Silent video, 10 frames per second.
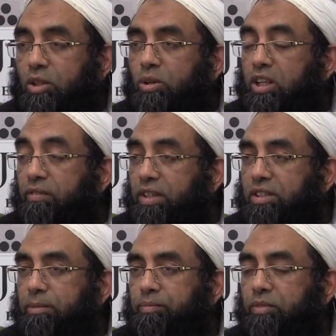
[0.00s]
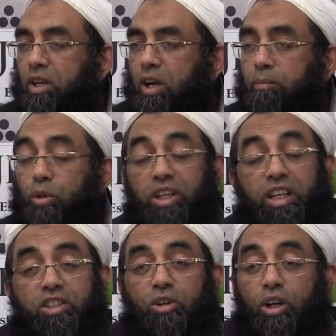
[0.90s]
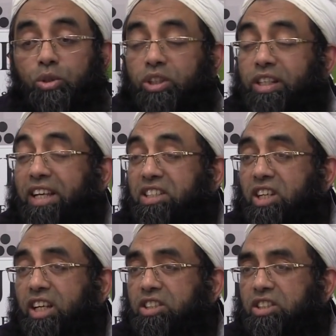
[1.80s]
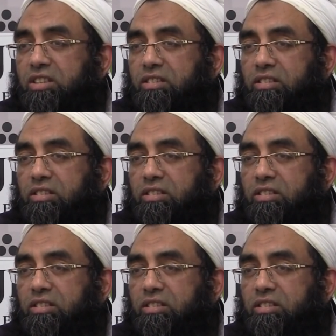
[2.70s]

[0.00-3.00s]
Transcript: going to leave us. But he's gone to the next stage.